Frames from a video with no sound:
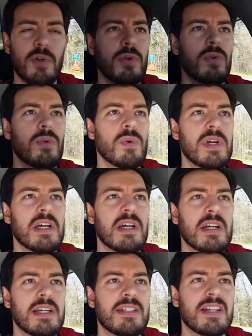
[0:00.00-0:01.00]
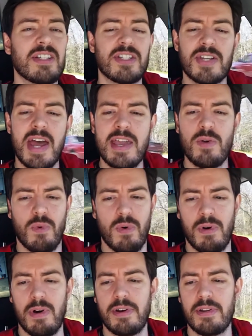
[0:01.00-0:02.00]
who is in a psych
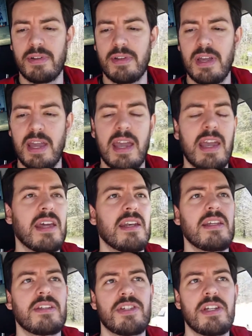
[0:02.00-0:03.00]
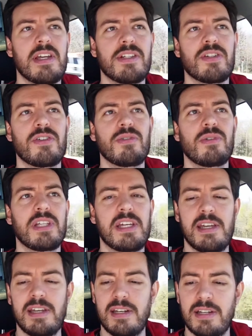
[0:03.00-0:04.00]
ward, and she gets a new
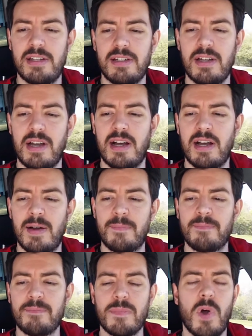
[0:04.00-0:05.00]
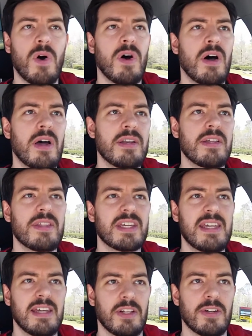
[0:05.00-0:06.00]
lead on the
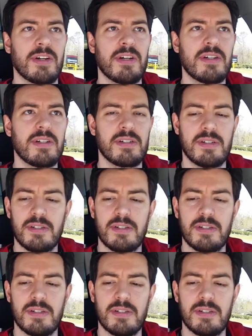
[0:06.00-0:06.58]
killer,